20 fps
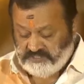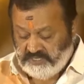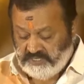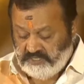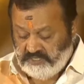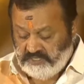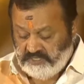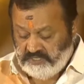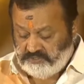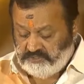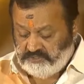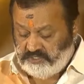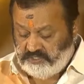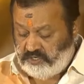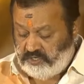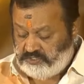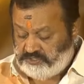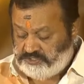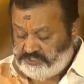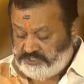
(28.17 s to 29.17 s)
to the
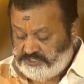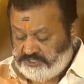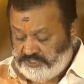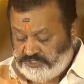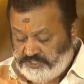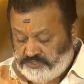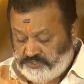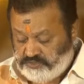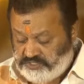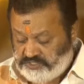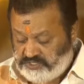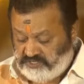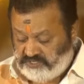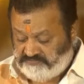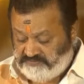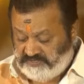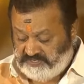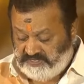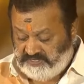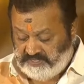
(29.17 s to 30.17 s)
Constitution of
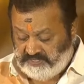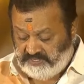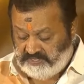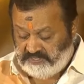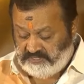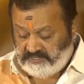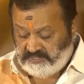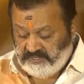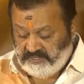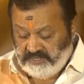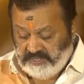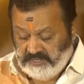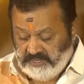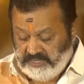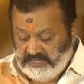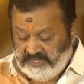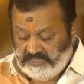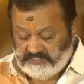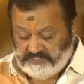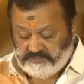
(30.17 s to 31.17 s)
India
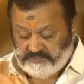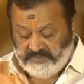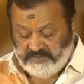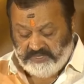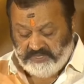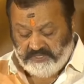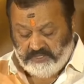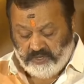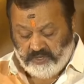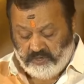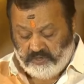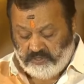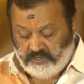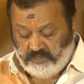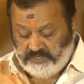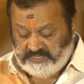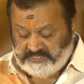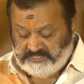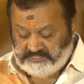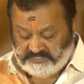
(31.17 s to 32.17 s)
as by law
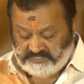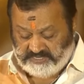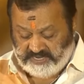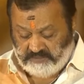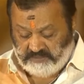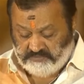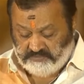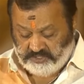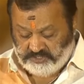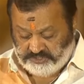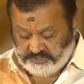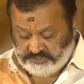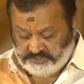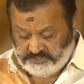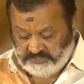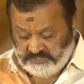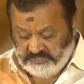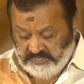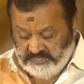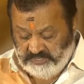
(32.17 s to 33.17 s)
established,
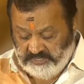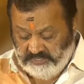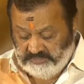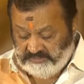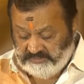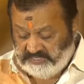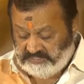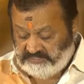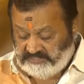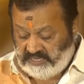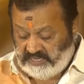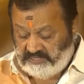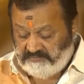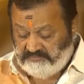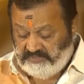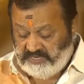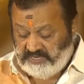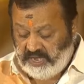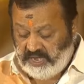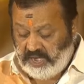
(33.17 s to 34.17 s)
that I will
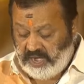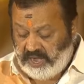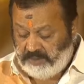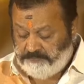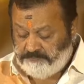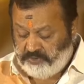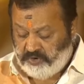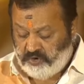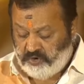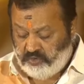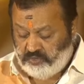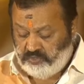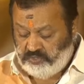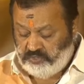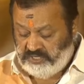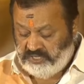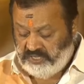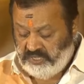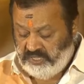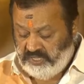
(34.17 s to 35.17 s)
uphold
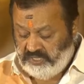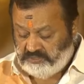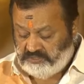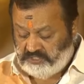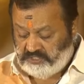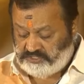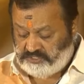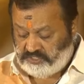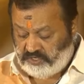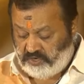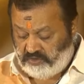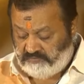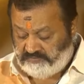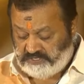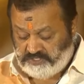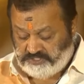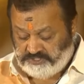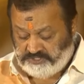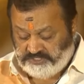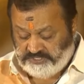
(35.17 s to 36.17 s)
the
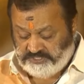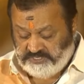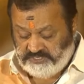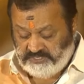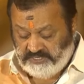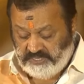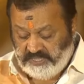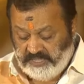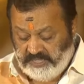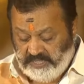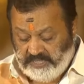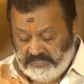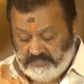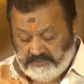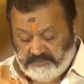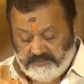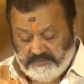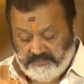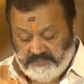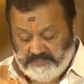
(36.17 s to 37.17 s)
sovereignty and
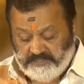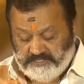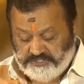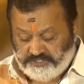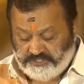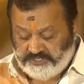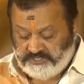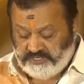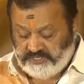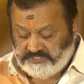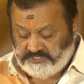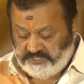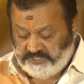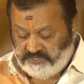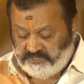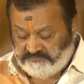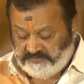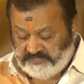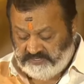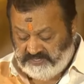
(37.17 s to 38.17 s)
integrity of
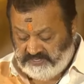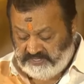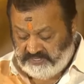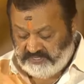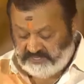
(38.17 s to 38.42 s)
India,